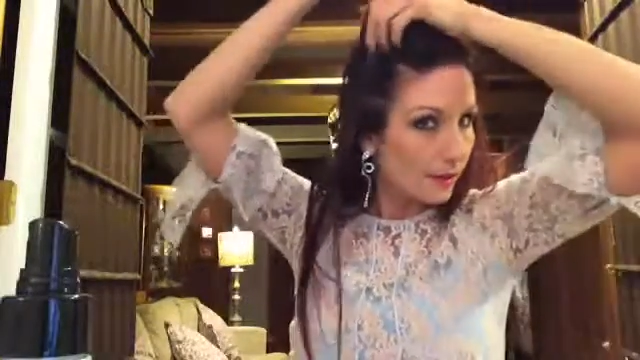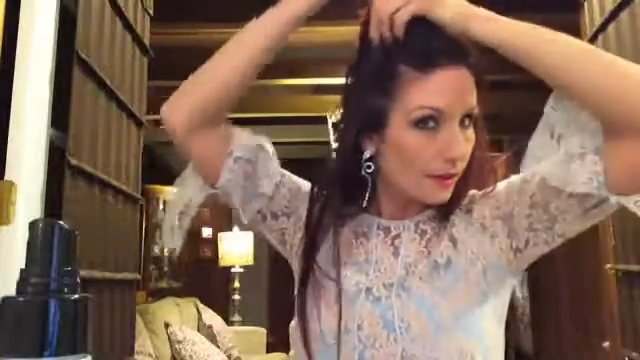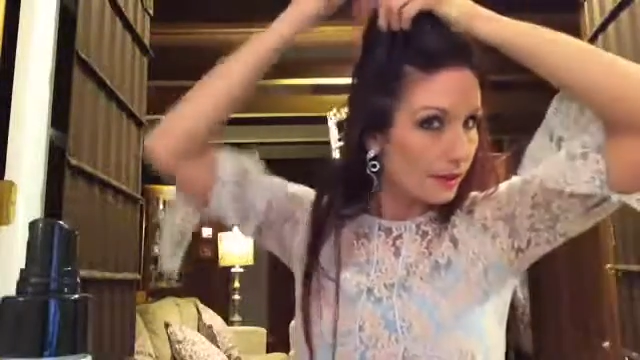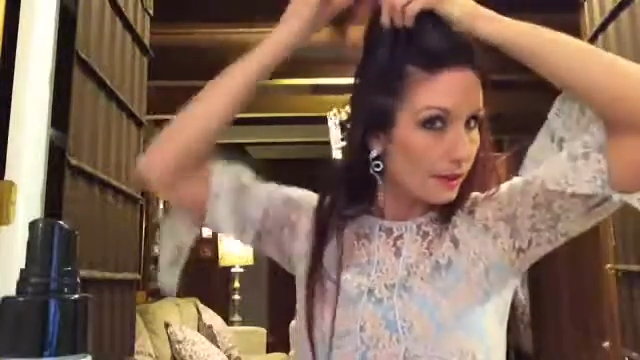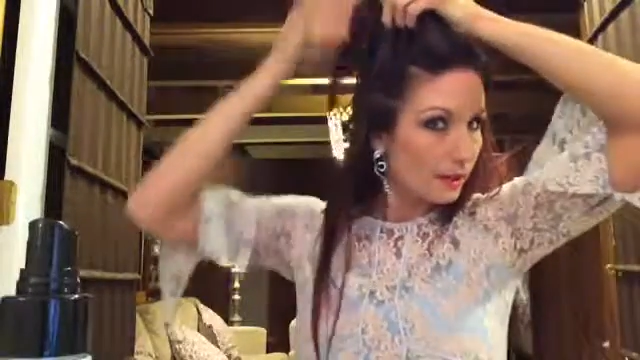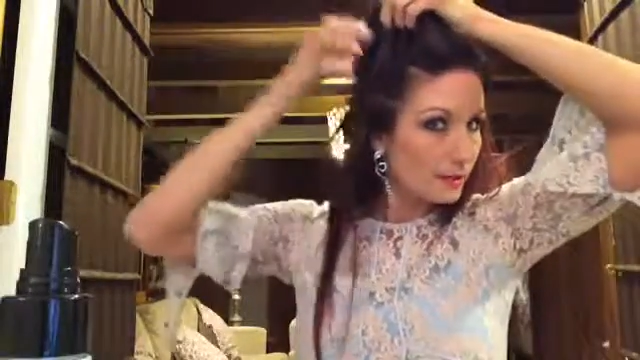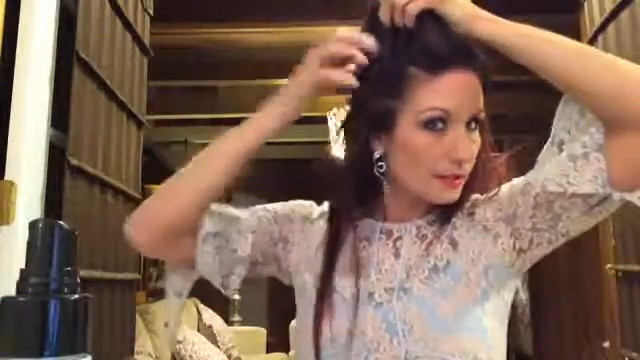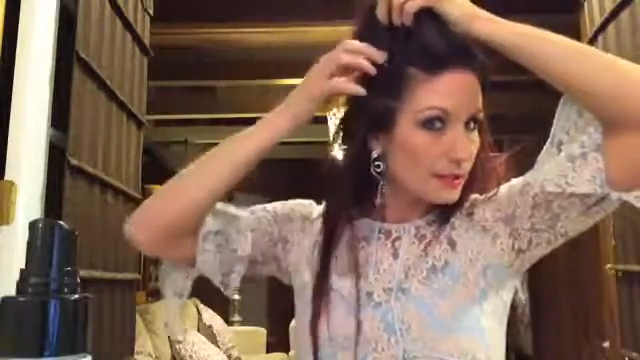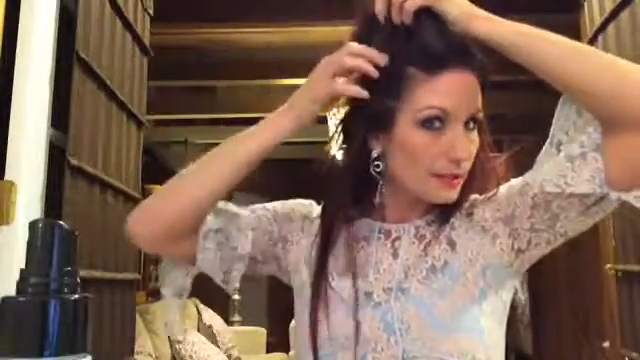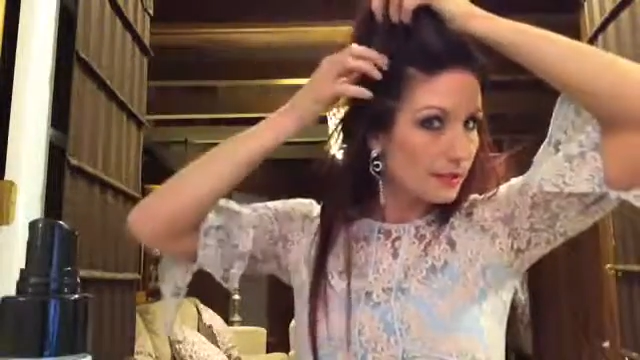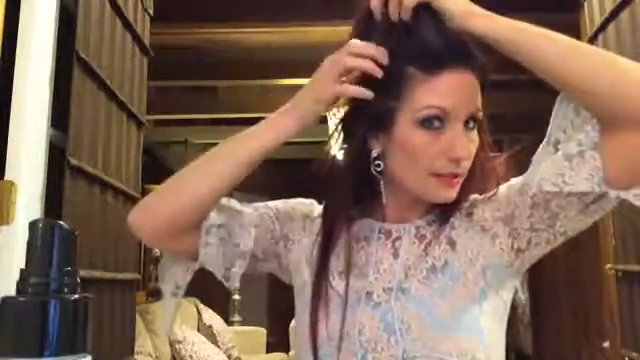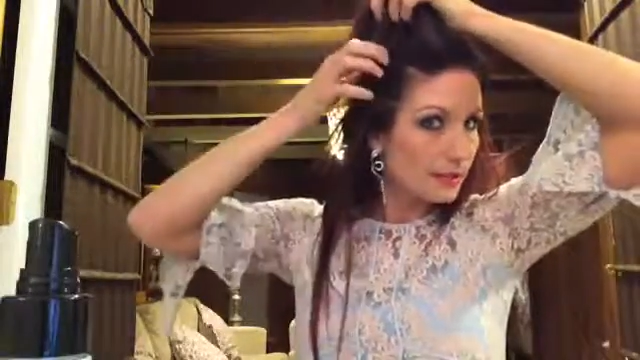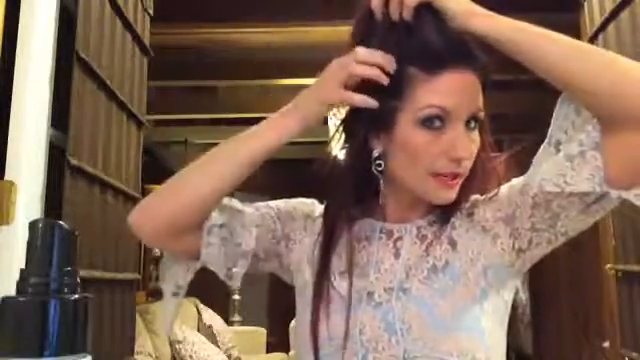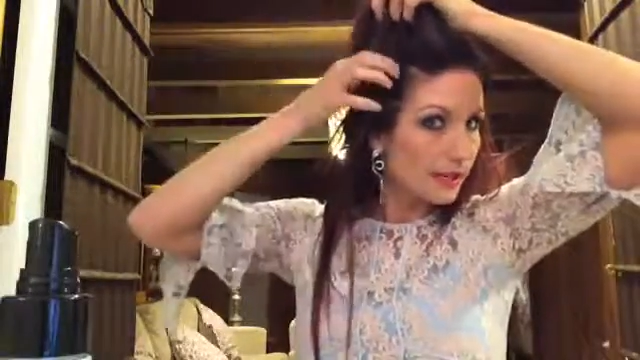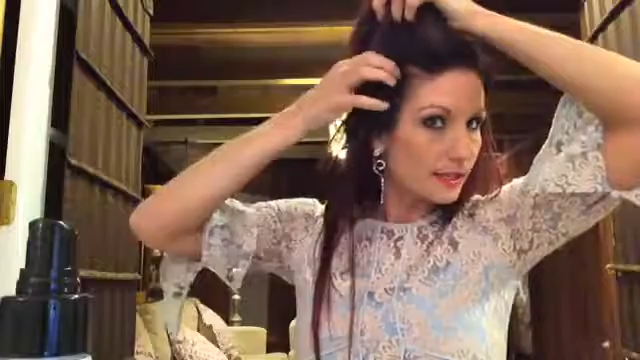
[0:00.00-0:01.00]
Alright, let me do
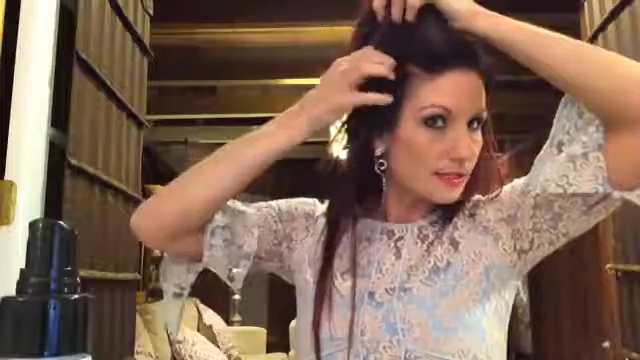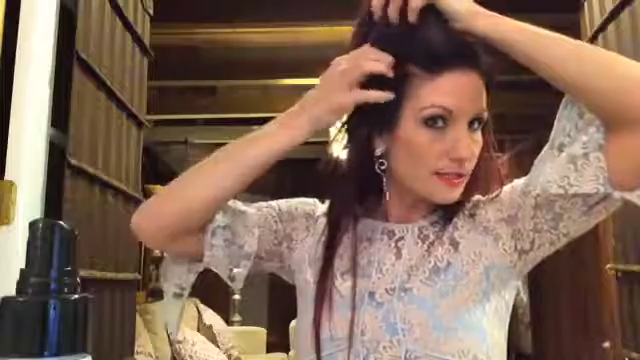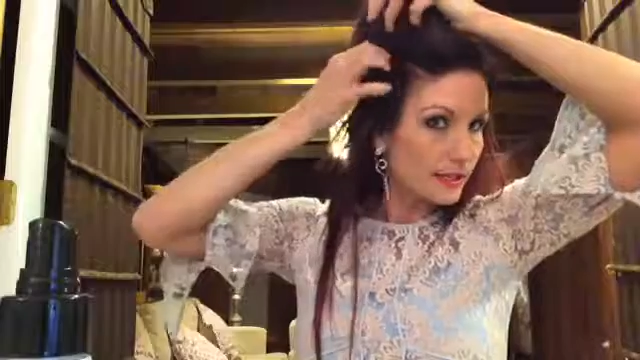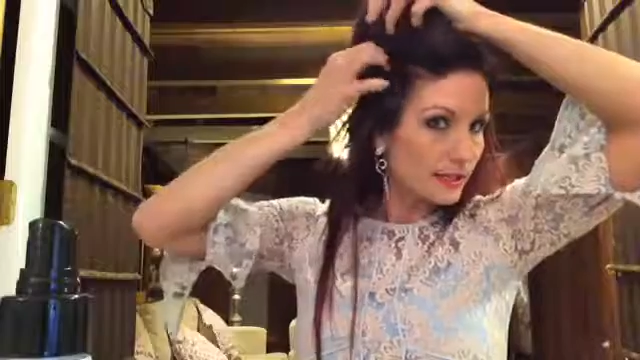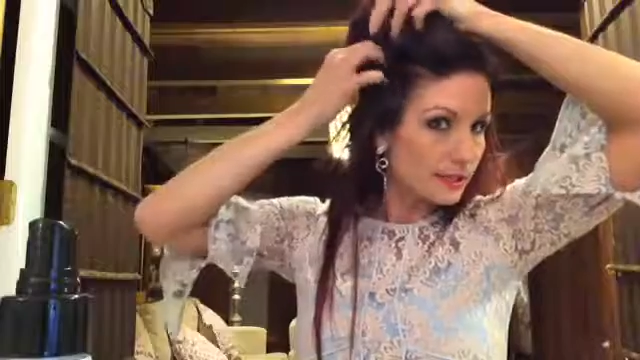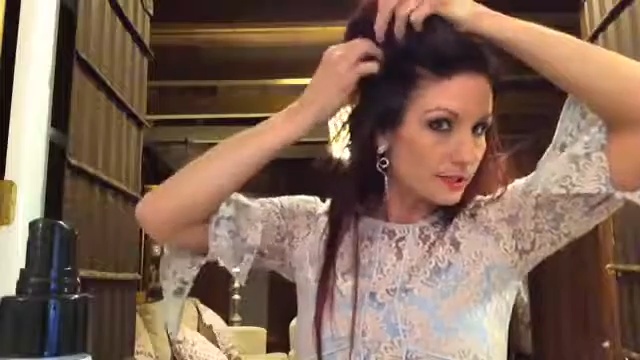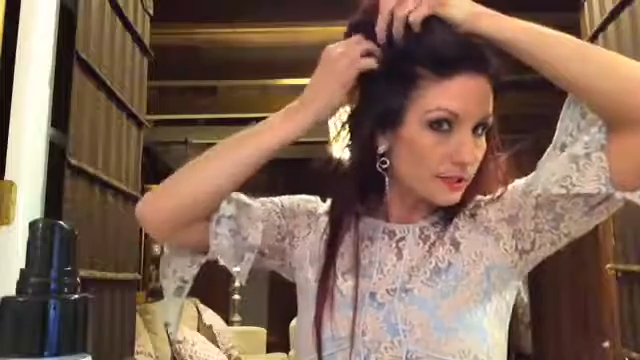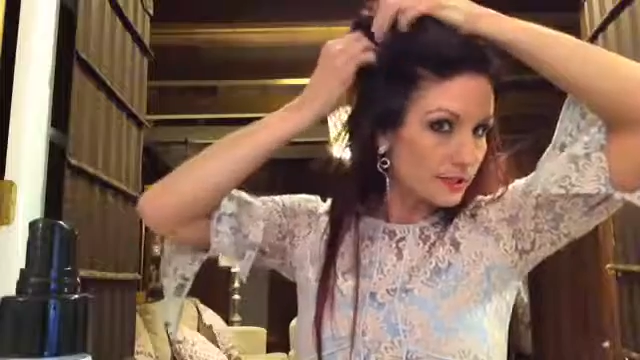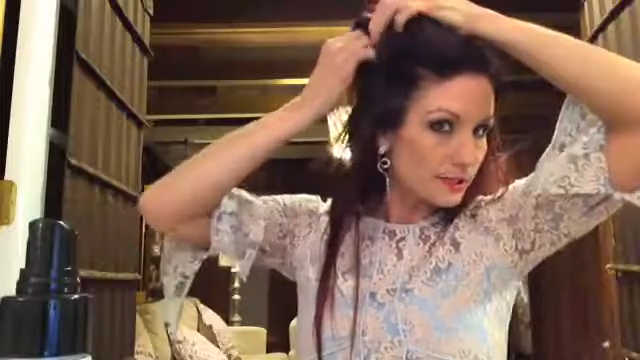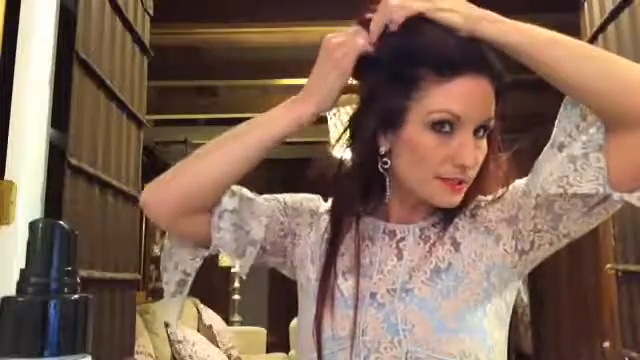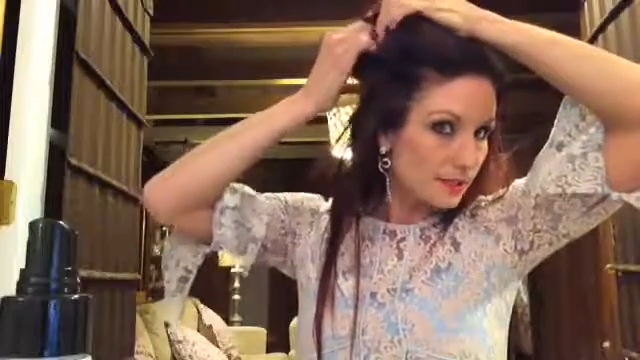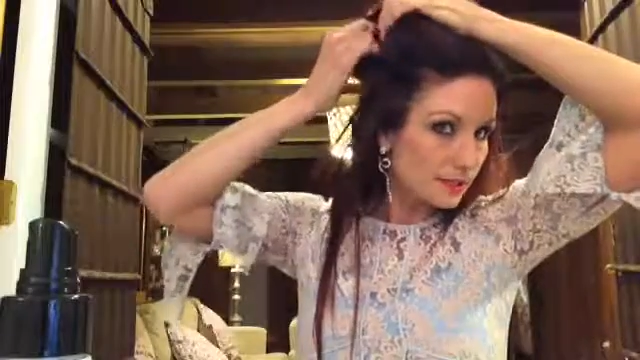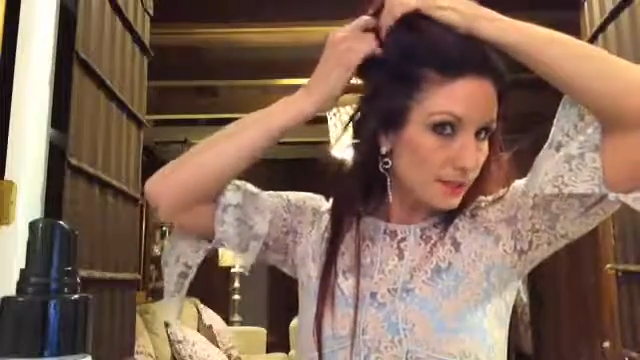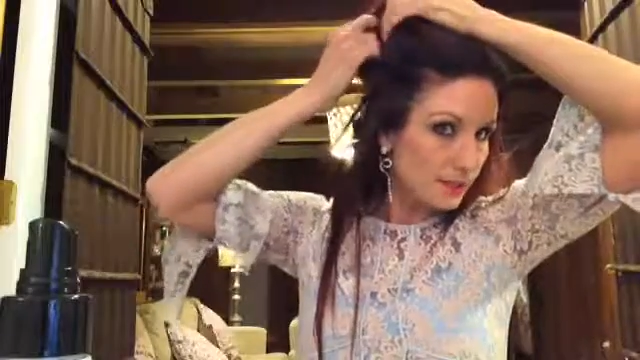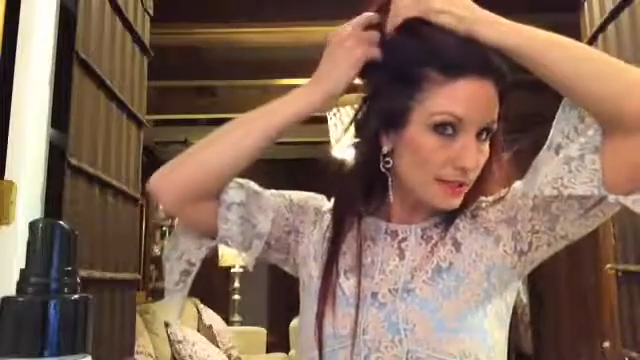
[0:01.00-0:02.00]
the next section and
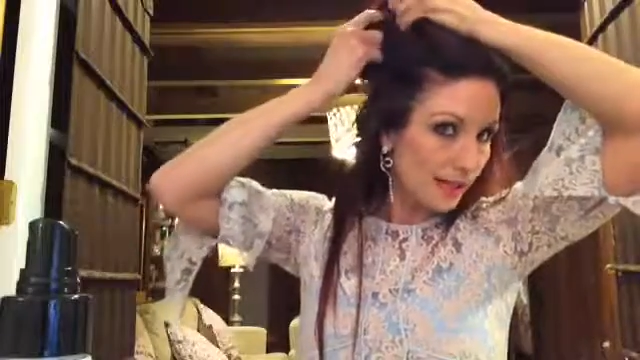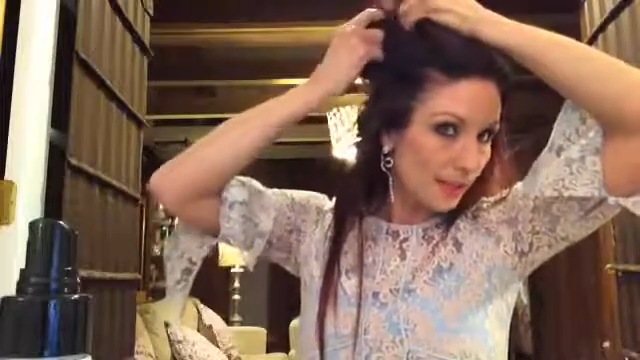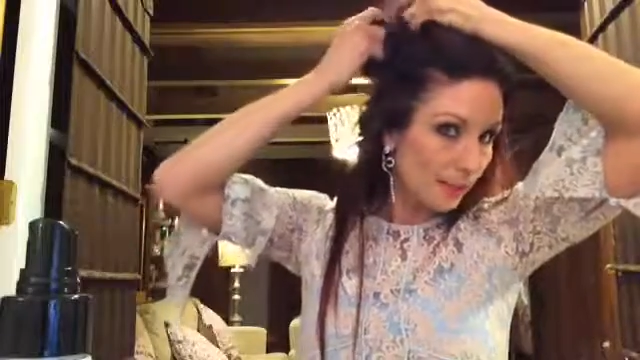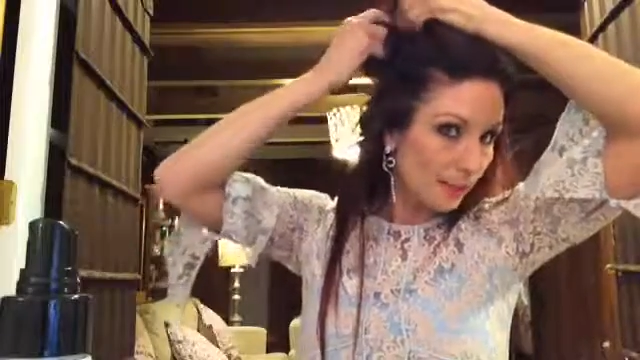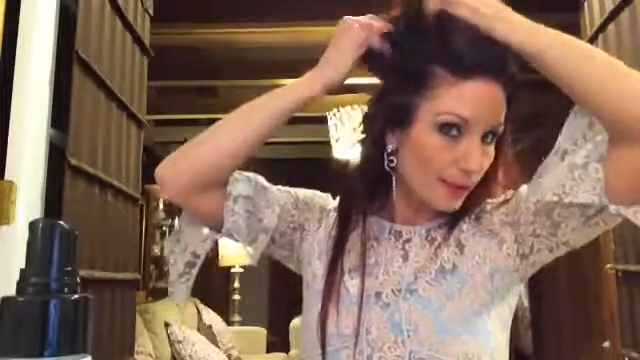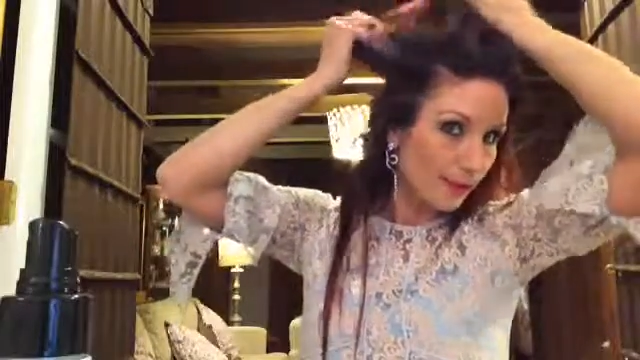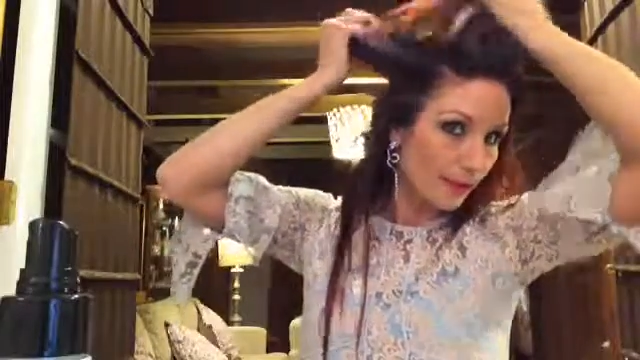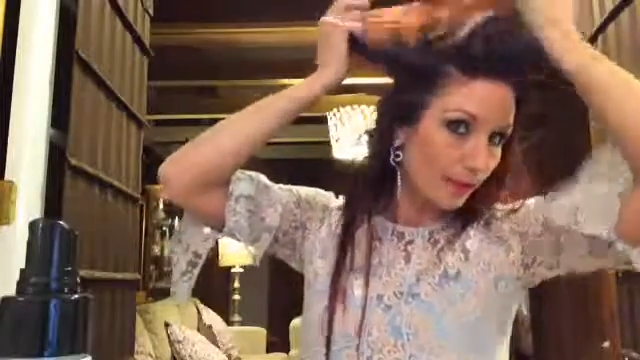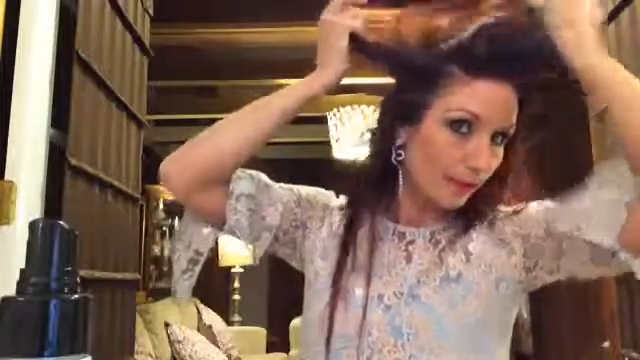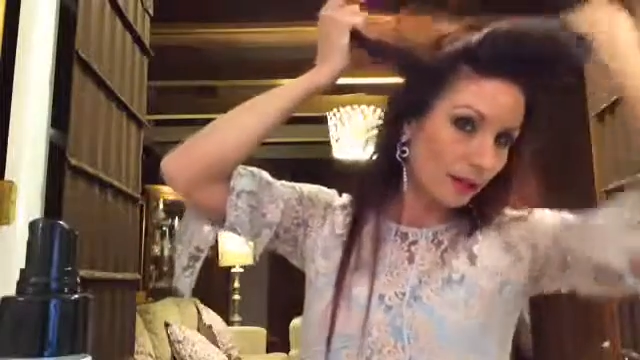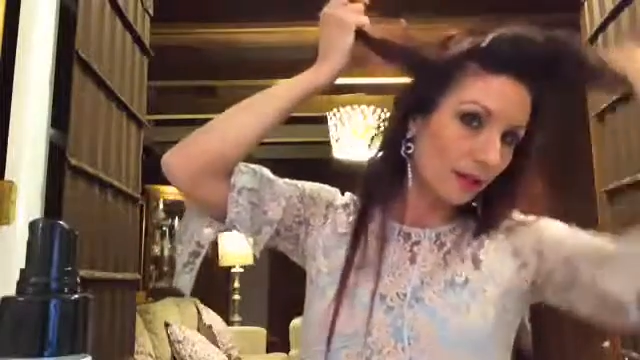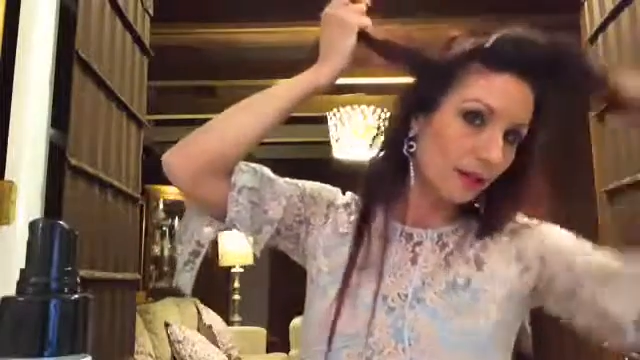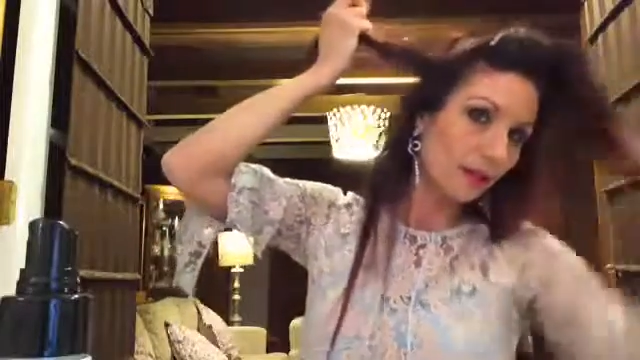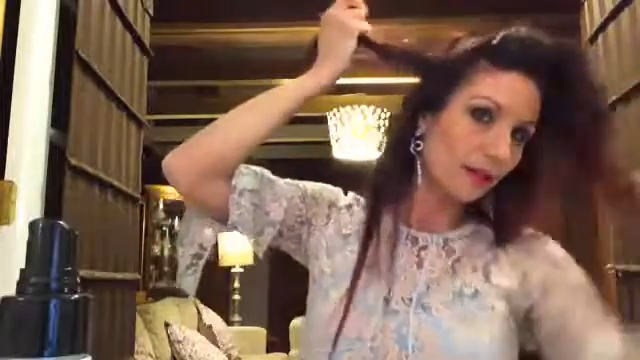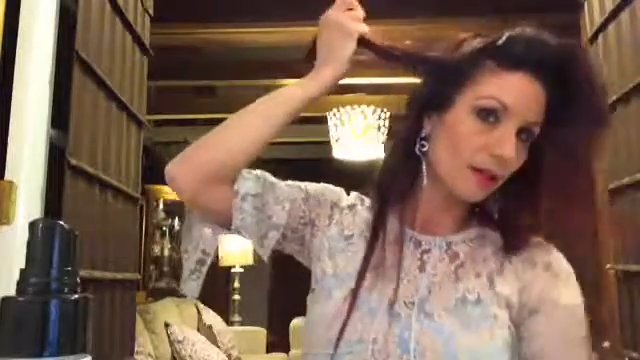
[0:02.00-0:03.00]
see what's happening
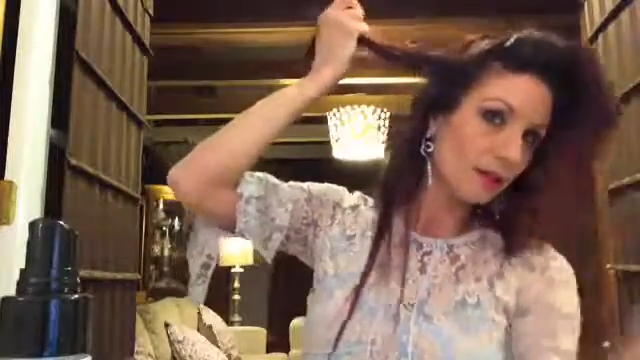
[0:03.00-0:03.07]
here.